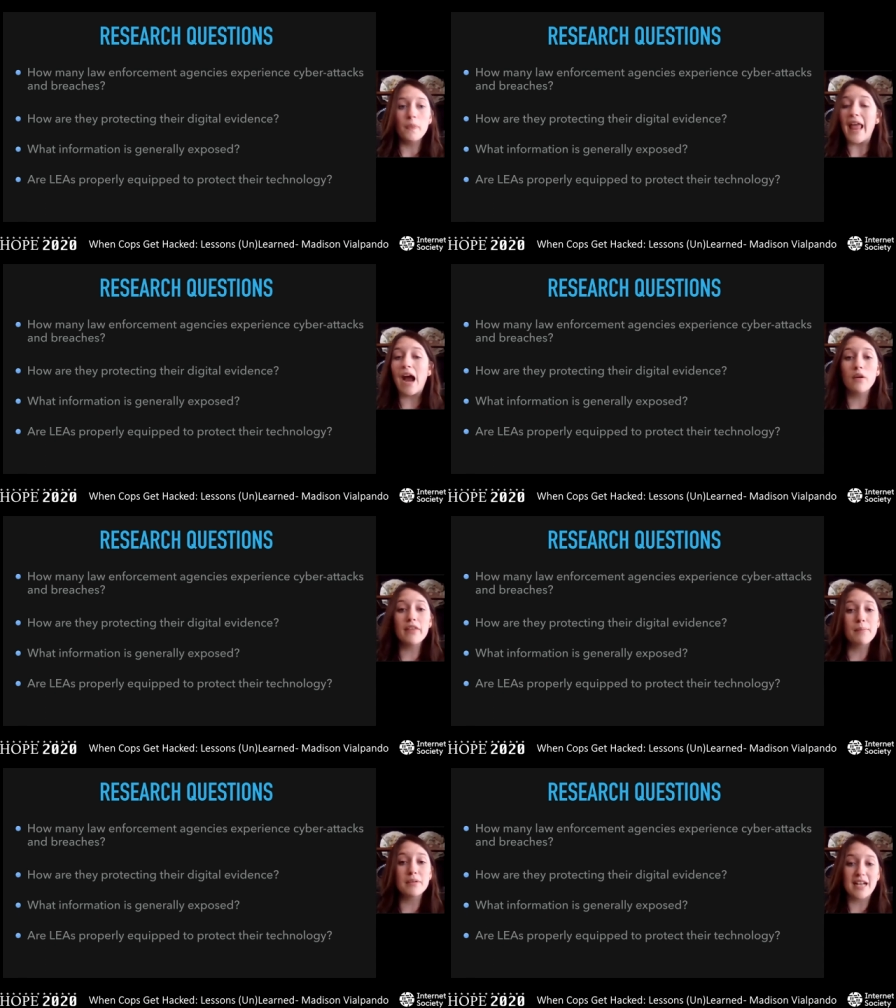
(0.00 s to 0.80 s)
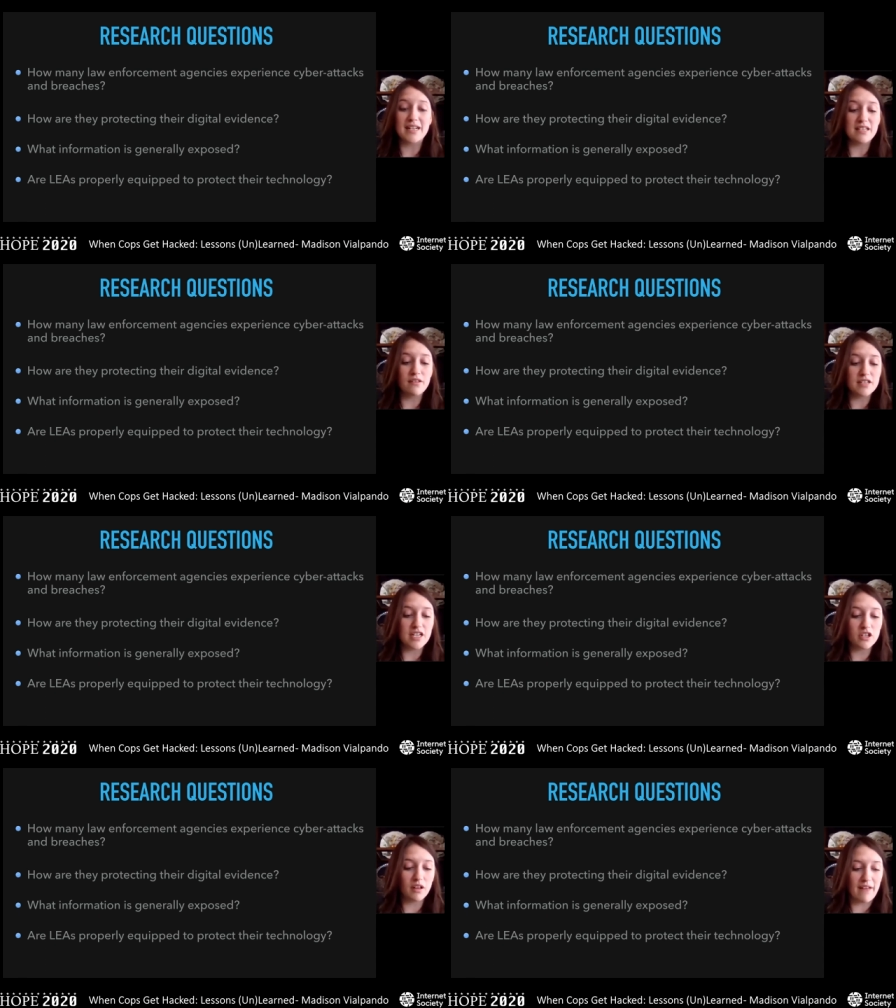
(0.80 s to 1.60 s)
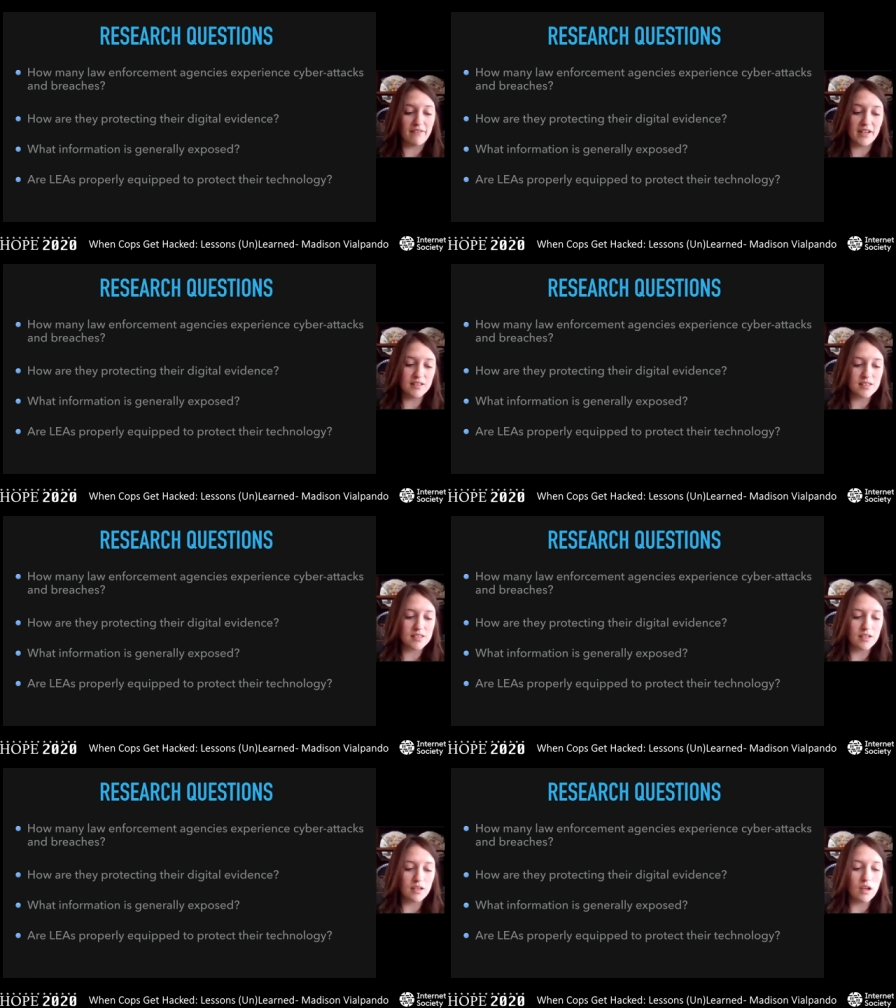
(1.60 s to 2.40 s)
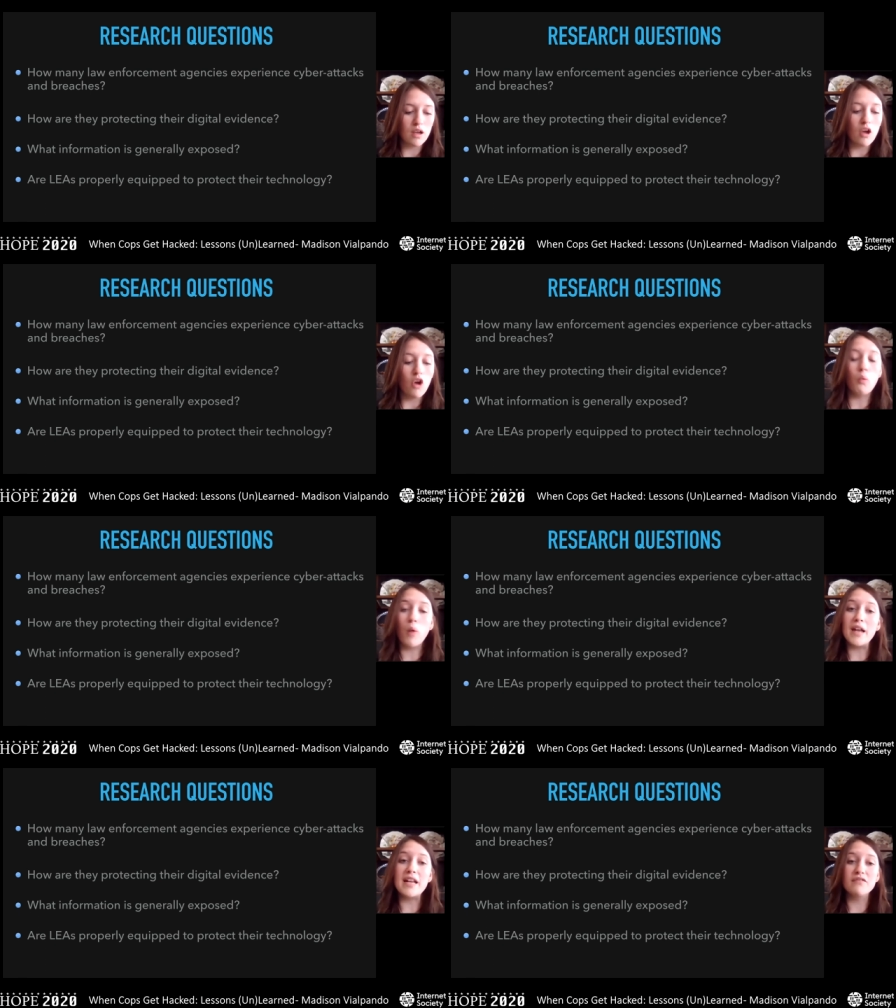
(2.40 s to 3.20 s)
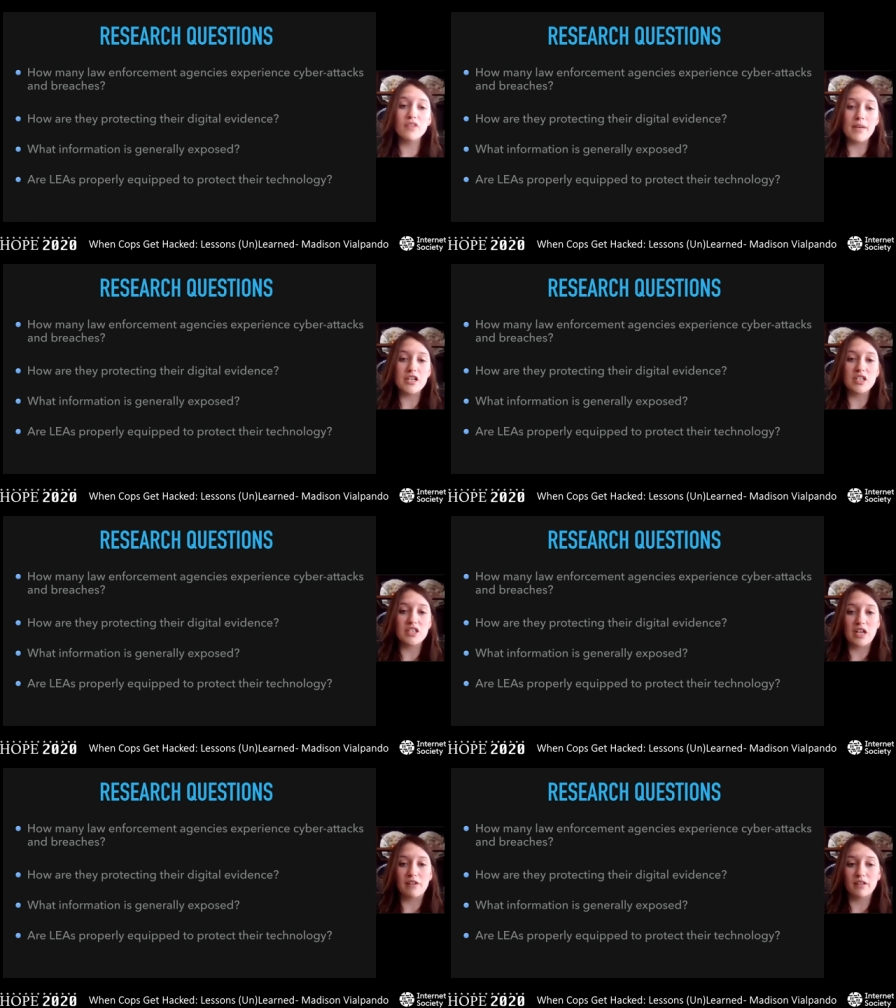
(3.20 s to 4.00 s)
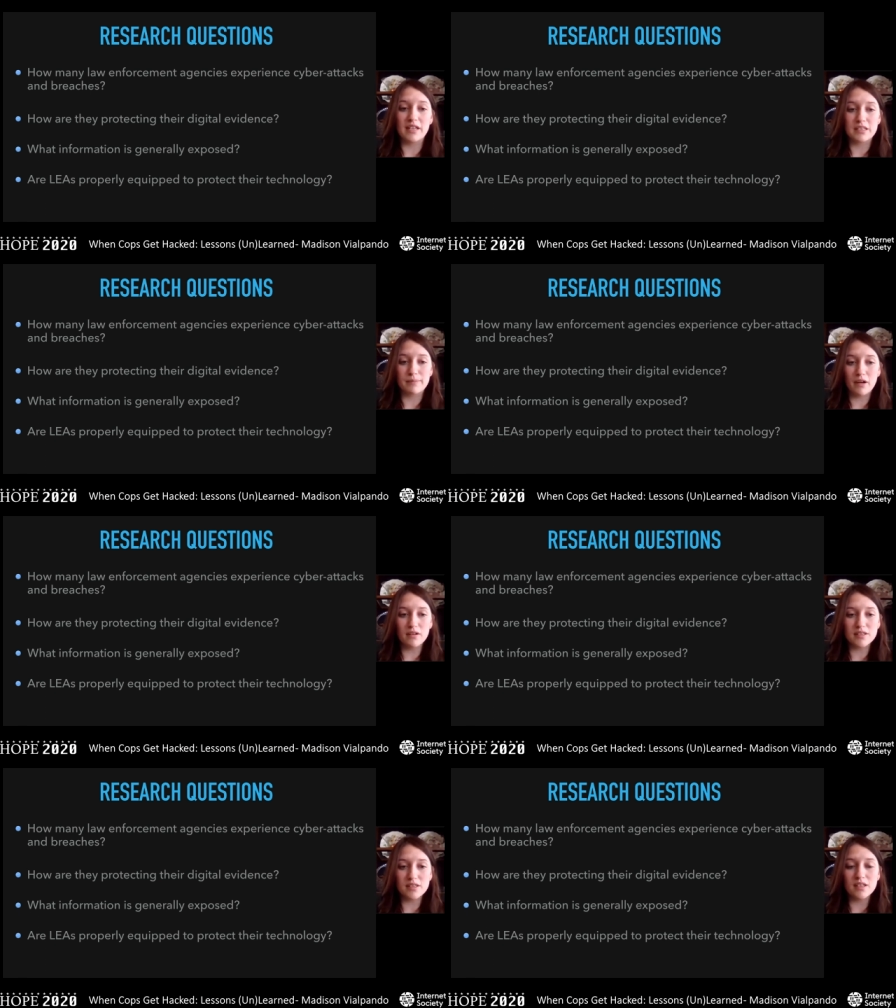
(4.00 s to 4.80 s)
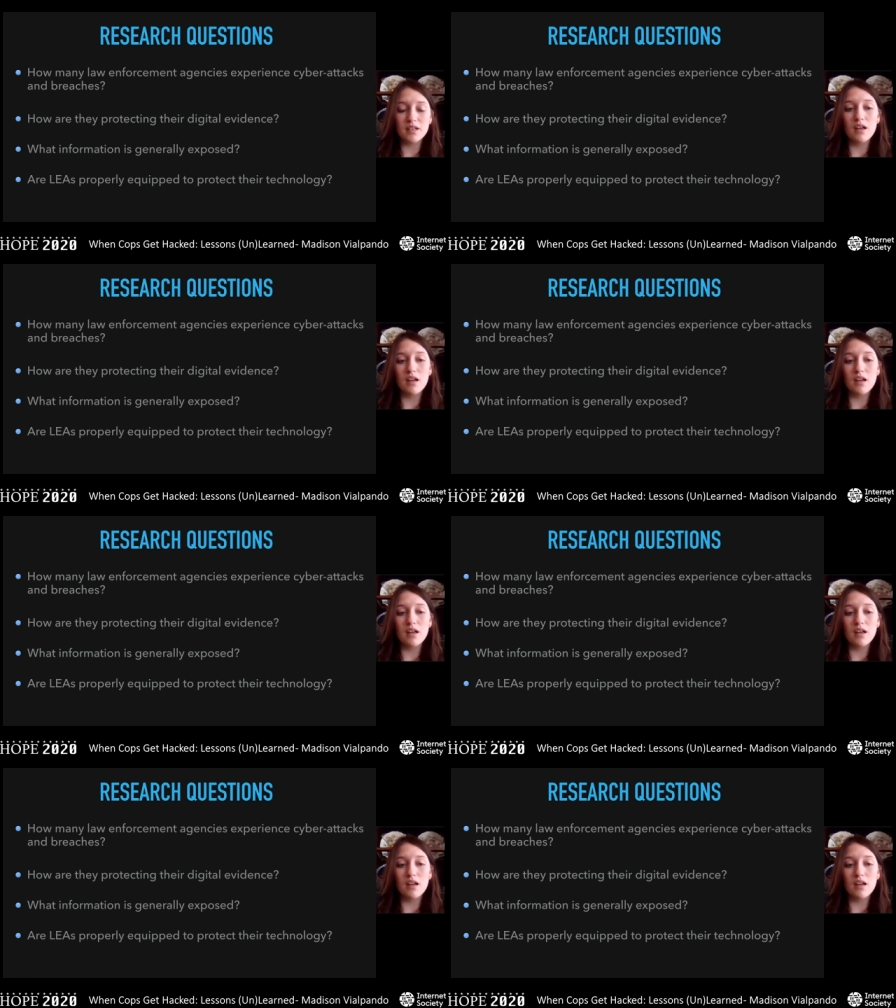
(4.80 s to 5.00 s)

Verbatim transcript: How are they protecting their digital evidence? What information is generally exposed?